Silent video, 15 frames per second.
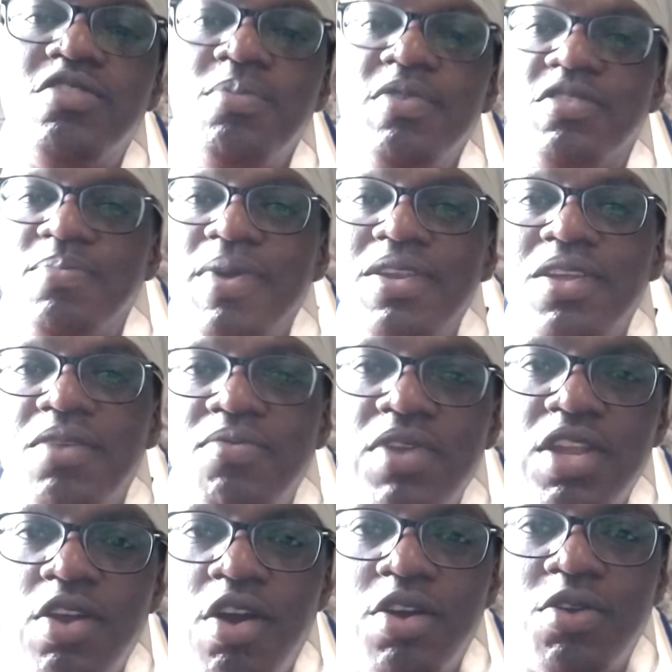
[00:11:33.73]
be spending
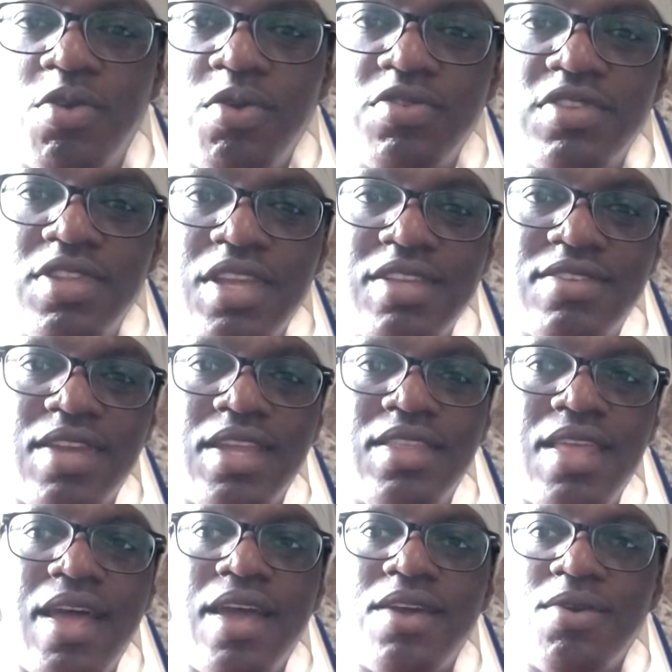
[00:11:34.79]
reading articles and things like
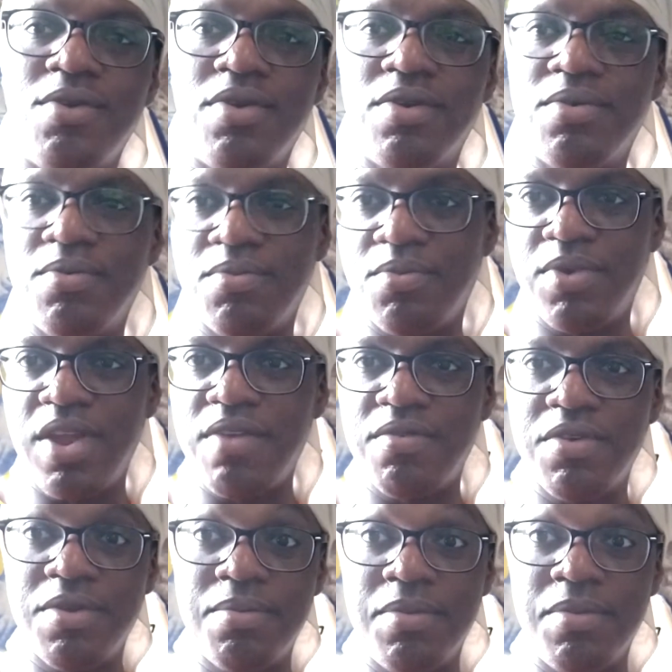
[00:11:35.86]
that or whatever.